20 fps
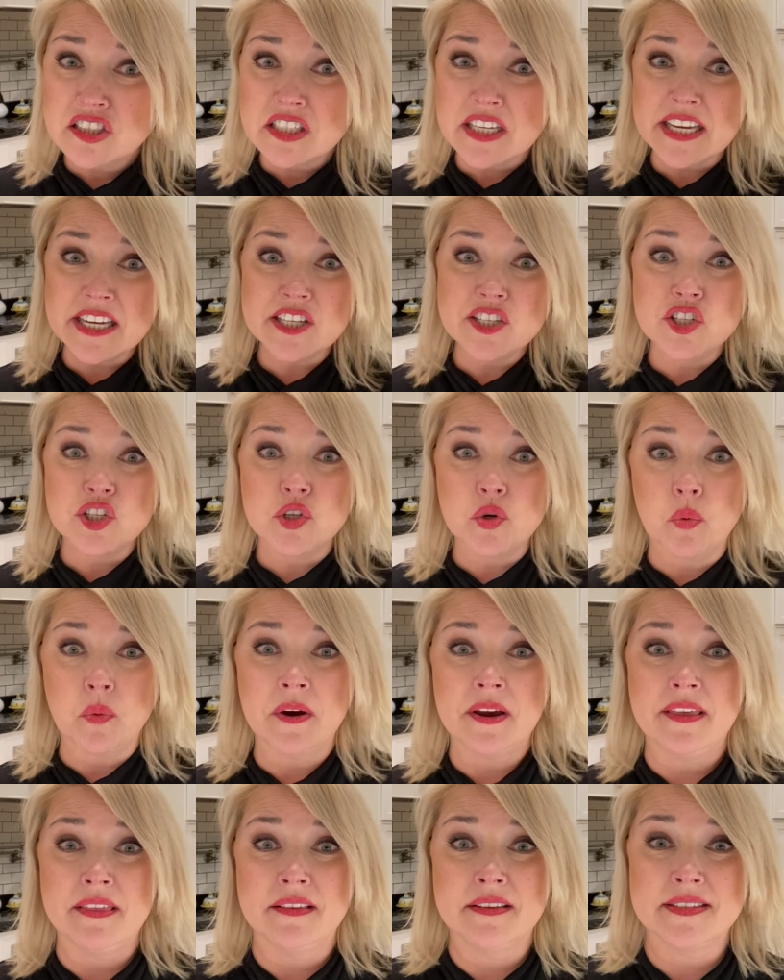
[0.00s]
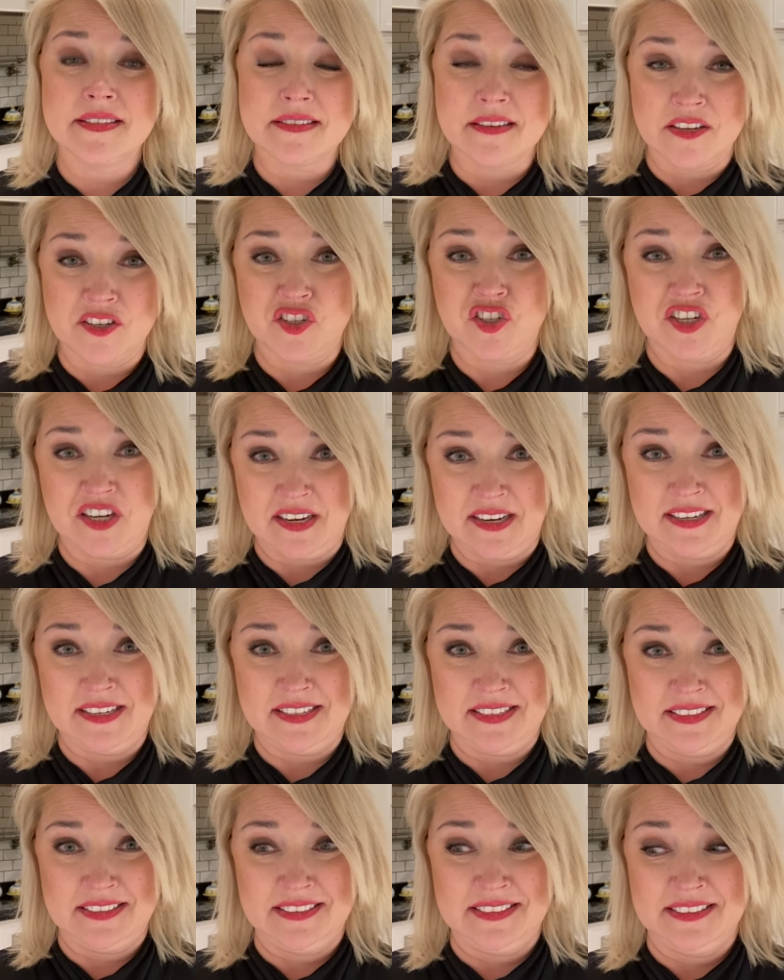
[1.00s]
Enjoy the
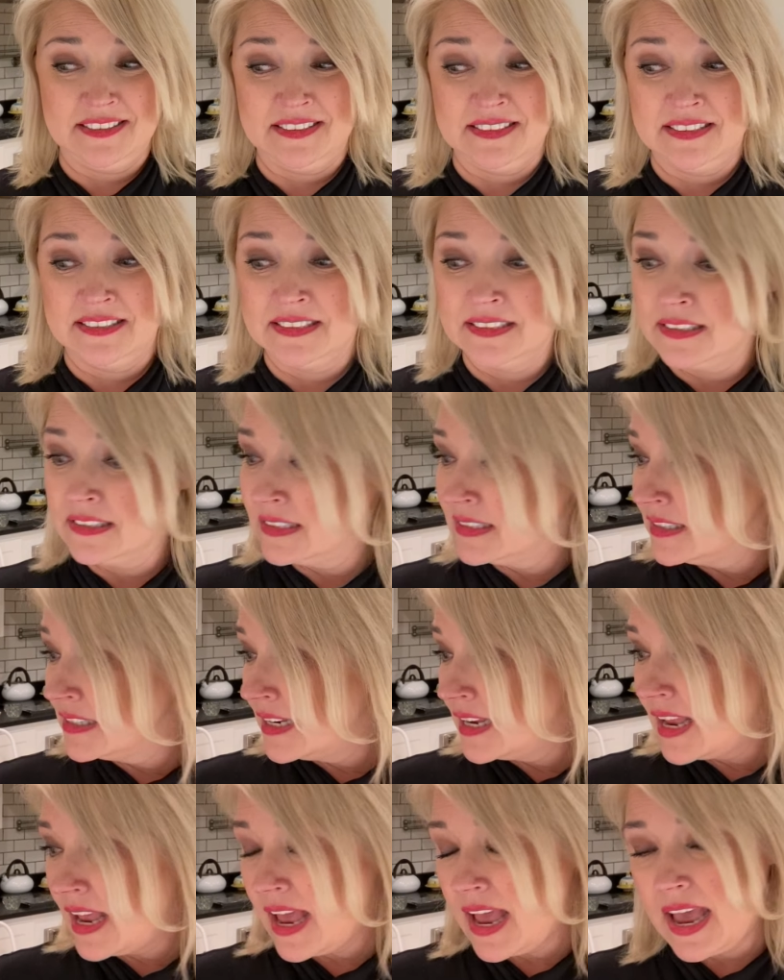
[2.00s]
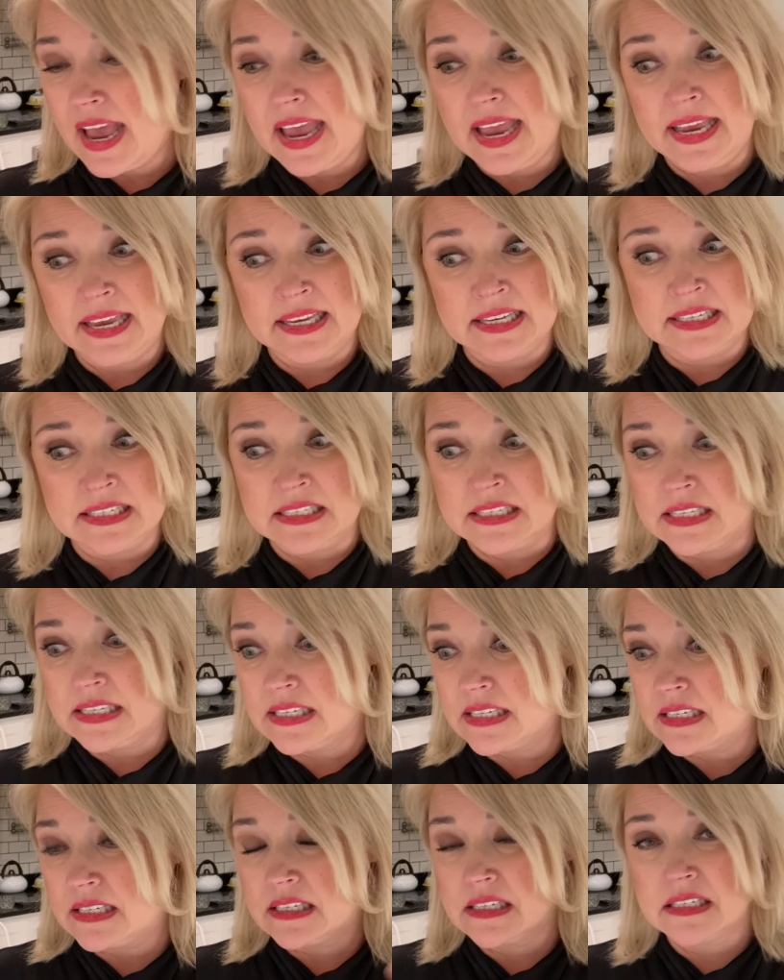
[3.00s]
sunshine and
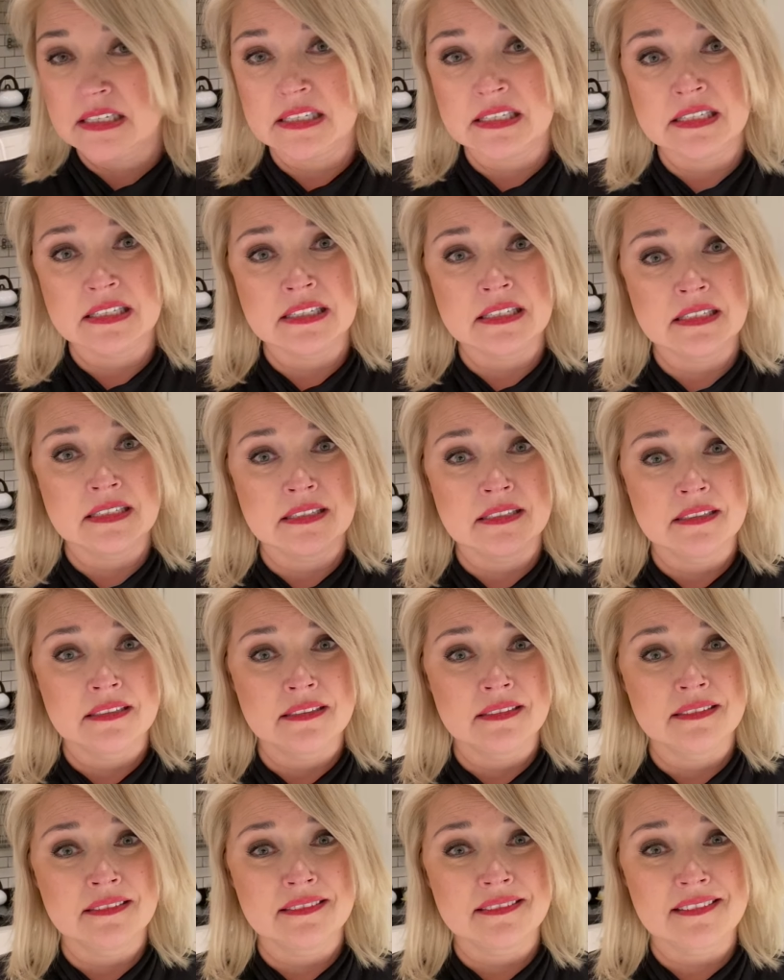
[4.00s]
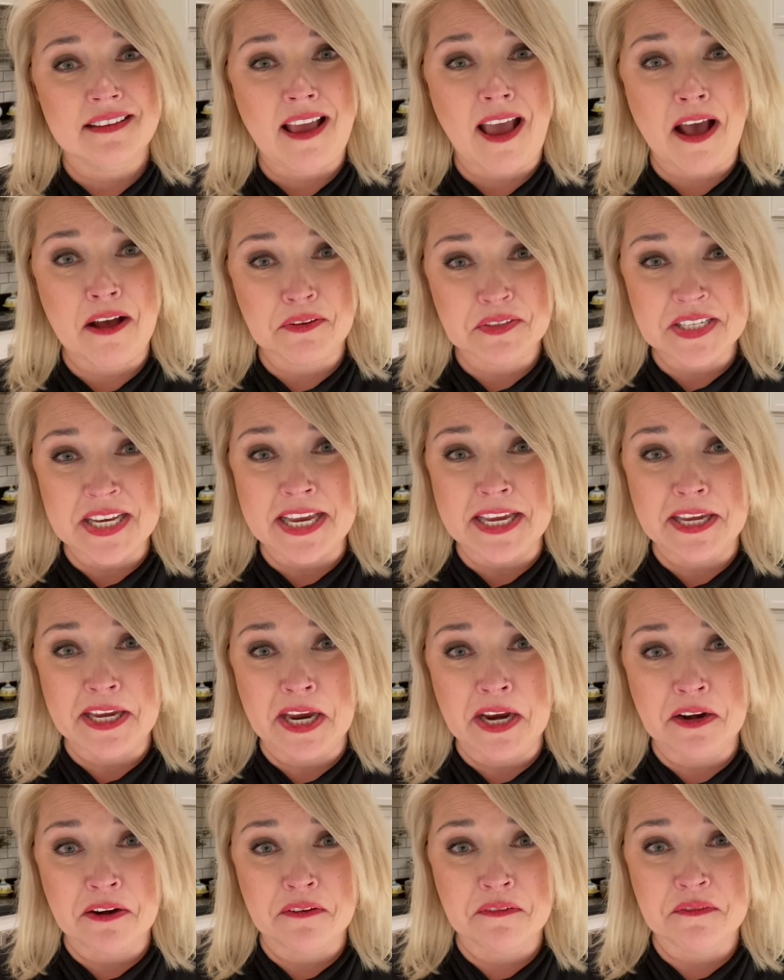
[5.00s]
I'll take
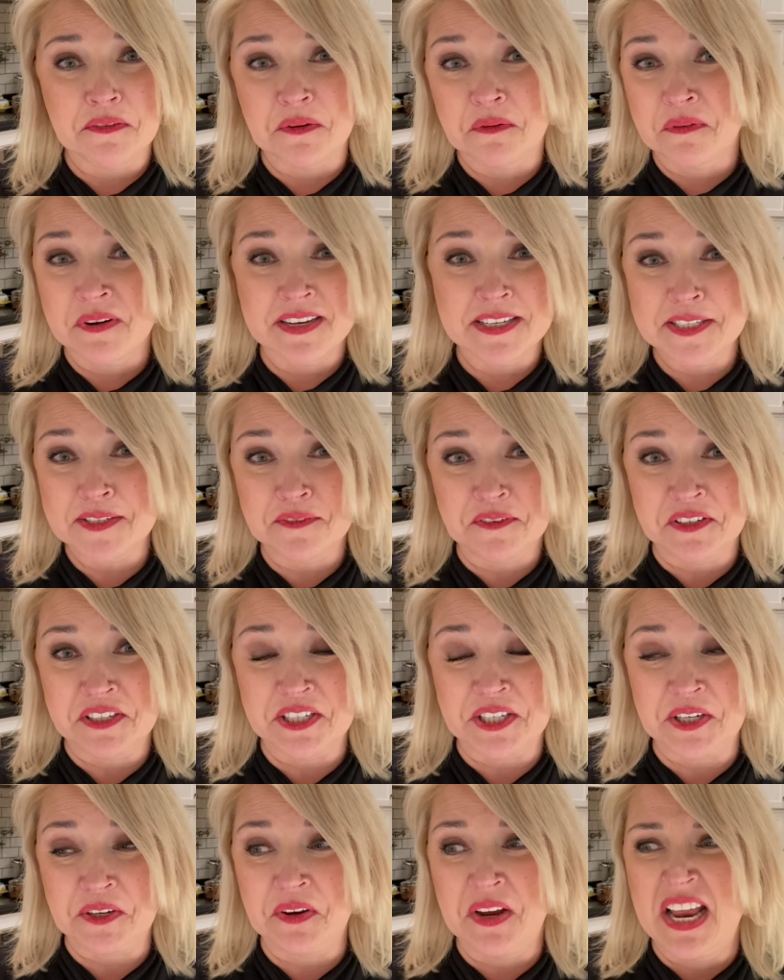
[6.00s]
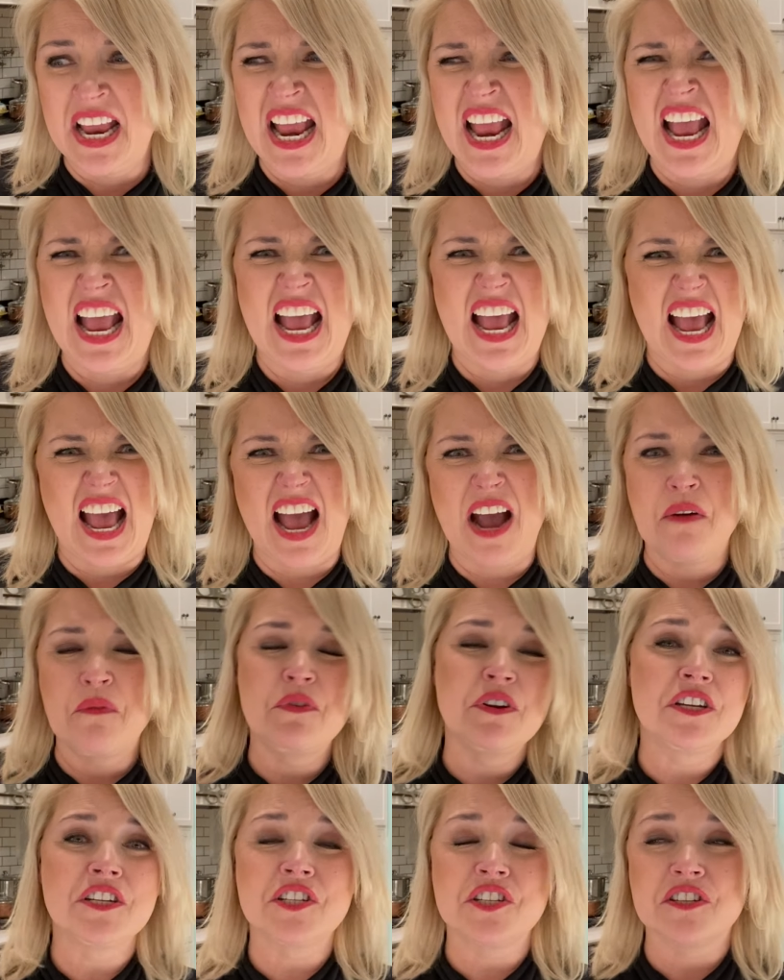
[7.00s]
care of the rest for you. I
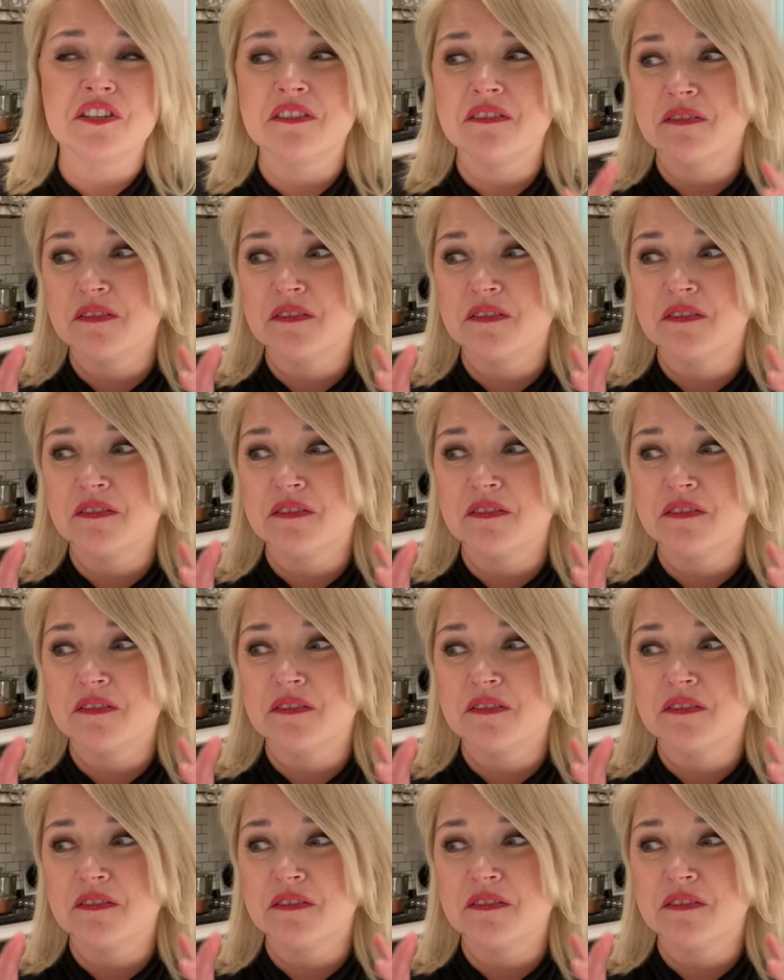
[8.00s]
wish